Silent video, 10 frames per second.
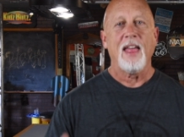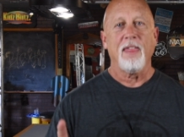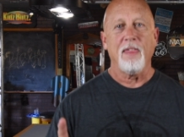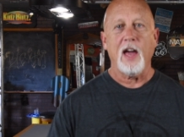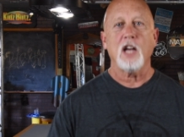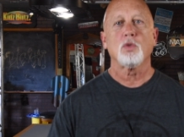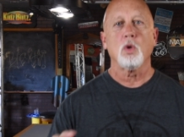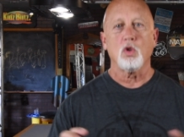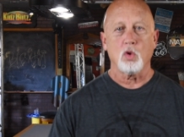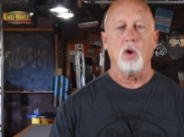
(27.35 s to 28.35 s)
That's
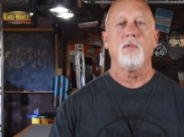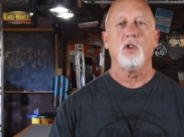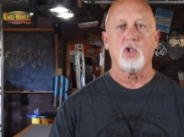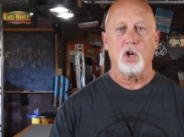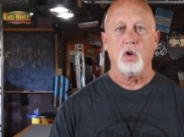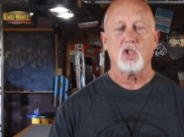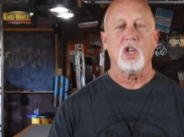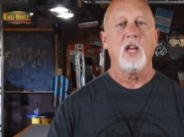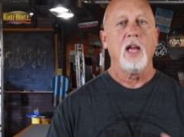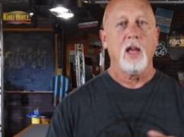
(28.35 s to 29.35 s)
what drove the
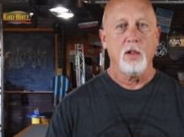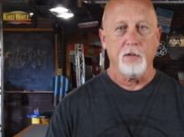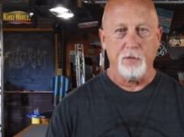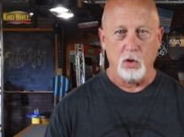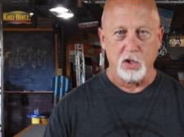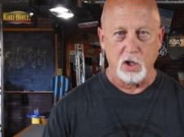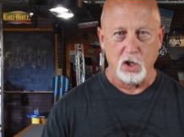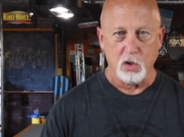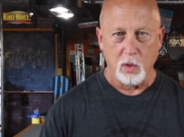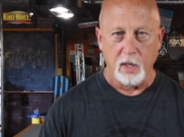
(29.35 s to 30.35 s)
church in the first
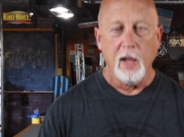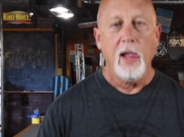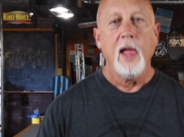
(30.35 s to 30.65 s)
century.